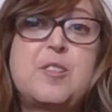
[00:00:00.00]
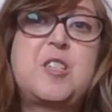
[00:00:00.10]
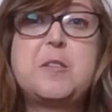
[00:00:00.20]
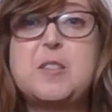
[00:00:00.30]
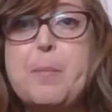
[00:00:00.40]

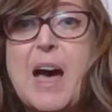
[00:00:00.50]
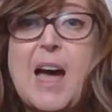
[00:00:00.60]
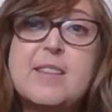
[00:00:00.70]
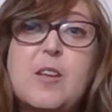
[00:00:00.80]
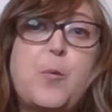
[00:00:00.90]

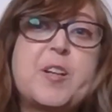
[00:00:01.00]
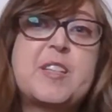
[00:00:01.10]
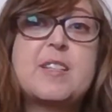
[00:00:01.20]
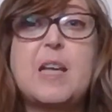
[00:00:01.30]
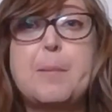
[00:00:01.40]
demand, what
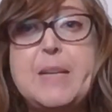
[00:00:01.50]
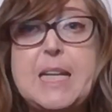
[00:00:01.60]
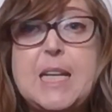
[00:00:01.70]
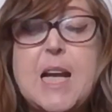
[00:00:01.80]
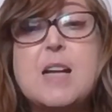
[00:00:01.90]
does that
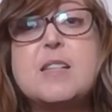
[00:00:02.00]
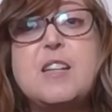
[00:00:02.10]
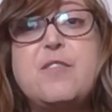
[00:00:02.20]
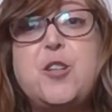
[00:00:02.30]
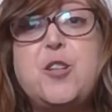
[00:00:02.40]
mean? And
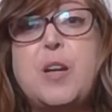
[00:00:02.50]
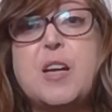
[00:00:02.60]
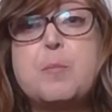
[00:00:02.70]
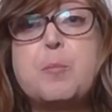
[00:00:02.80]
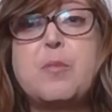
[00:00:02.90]
if you
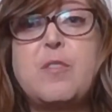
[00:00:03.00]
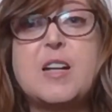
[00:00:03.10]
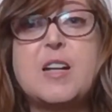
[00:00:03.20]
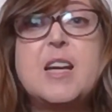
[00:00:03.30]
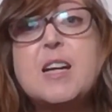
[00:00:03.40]
can
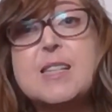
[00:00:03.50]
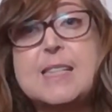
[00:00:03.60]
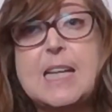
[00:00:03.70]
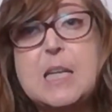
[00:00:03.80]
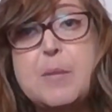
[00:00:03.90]
provide a
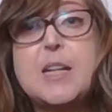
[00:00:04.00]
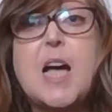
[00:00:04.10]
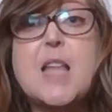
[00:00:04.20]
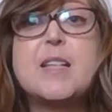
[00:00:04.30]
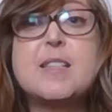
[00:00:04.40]
statement
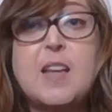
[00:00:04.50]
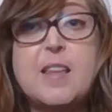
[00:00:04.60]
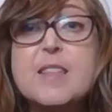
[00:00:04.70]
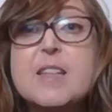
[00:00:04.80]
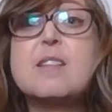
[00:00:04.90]
and then
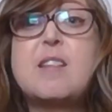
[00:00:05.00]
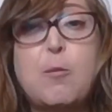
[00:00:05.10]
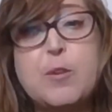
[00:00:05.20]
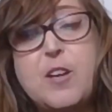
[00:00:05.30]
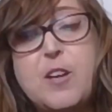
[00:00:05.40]
say, this is how
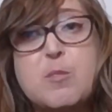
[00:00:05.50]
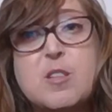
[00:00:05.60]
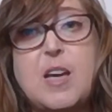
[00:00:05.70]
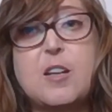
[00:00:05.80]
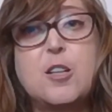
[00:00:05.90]
we've come
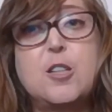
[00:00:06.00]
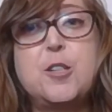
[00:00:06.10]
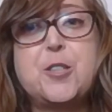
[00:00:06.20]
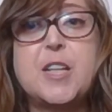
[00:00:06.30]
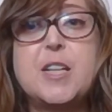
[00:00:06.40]
to that
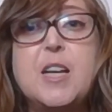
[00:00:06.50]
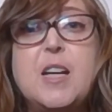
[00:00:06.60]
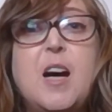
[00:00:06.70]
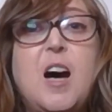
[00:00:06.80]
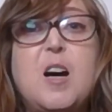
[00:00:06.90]
conclusion,
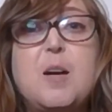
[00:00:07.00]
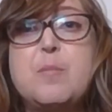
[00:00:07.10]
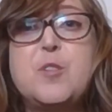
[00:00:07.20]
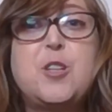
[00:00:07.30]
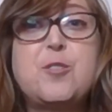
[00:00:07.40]

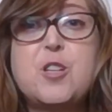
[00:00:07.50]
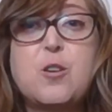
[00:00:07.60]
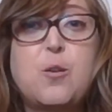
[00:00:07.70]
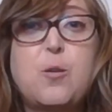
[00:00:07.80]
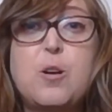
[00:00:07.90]

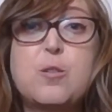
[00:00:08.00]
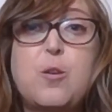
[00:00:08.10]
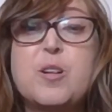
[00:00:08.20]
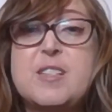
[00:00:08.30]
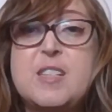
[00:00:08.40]
using
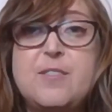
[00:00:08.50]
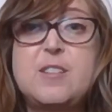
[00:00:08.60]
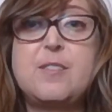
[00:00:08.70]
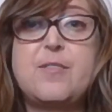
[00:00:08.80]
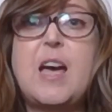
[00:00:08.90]

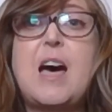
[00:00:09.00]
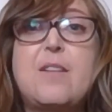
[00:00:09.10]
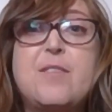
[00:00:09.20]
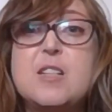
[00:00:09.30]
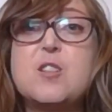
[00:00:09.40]
quantitative
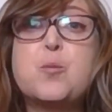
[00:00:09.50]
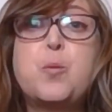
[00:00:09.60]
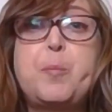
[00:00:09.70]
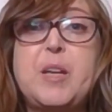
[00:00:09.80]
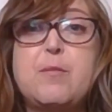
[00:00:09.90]
evidence
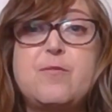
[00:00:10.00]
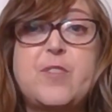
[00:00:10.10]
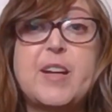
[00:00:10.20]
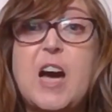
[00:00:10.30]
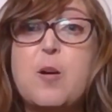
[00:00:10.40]
would be
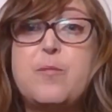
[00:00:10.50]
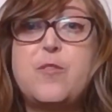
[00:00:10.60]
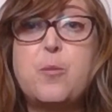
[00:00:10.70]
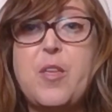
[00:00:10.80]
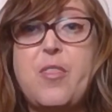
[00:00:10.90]
very
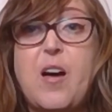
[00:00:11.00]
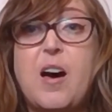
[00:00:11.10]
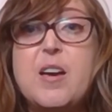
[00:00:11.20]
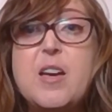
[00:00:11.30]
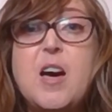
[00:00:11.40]
helpful with
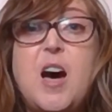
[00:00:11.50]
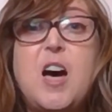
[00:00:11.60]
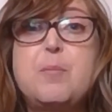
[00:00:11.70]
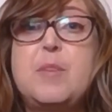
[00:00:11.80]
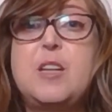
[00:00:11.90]
that,
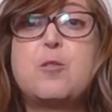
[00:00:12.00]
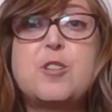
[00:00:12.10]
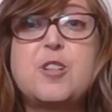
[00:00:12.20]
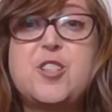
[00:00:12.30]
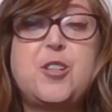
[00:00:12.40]
in
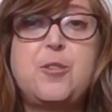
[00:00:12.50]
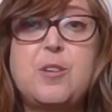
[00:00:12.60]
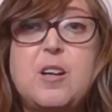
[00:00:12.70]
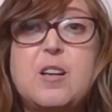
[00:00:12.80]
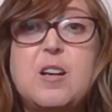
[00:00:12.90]
order
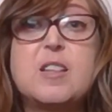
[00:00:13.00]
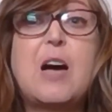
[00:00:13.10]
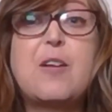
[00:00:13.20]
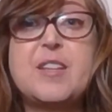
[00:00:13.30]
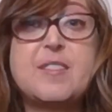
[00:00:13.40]
to
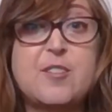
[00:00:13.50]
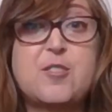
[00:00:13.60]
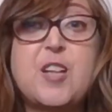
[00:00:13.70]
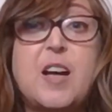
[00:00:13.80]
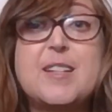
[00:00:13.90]
allow the
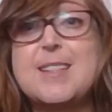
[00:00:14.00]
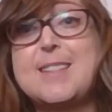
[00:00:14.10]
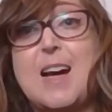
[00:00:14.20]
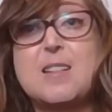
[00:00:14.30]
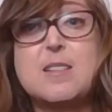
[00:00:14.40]
assessors to
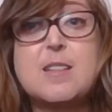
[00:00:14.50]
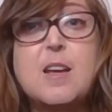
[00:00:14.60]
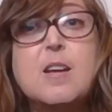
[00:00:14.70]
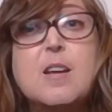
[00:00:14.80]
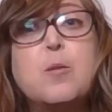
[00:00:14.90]
understand
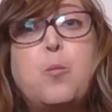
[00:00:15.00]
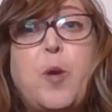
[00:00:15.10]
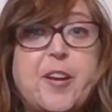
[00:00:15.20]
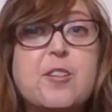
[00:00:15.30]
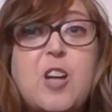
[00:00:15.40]
where you're